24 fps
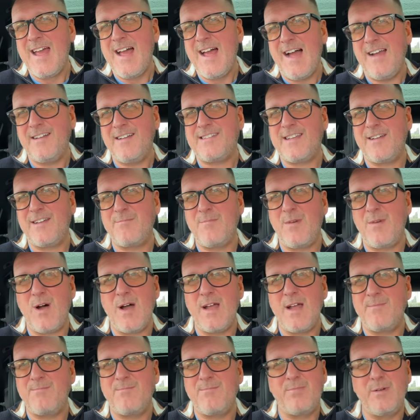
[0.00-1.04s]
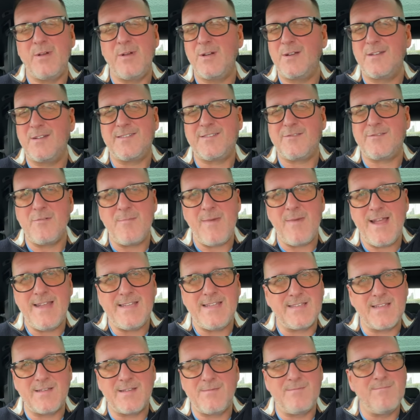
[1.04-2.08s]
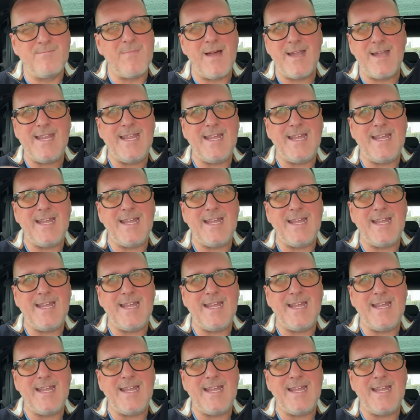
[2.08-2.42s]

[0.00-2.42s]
used to have my burgers cremated many